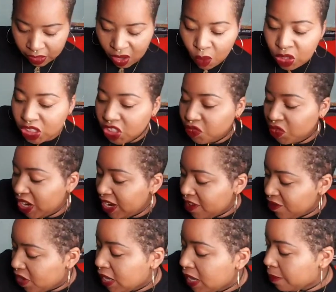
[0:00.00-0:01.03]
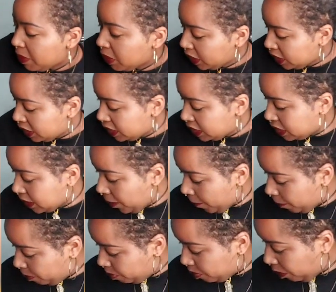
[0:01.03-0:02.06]
Which is really funny because,
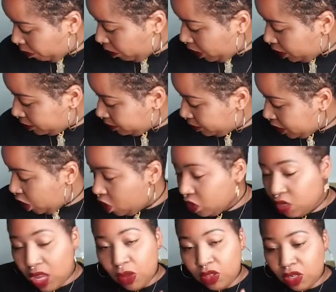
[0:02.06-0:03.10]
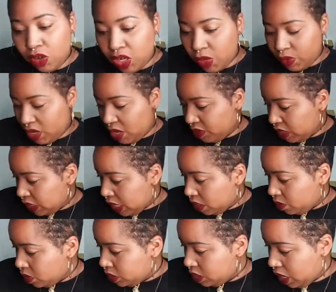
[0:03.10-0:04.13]
hold on, I'll tell you when I decided
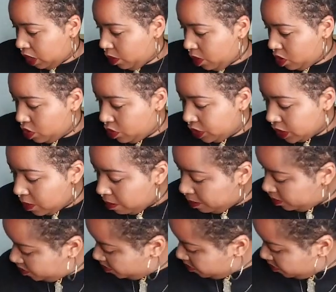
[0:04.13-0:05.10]
what deck we're using.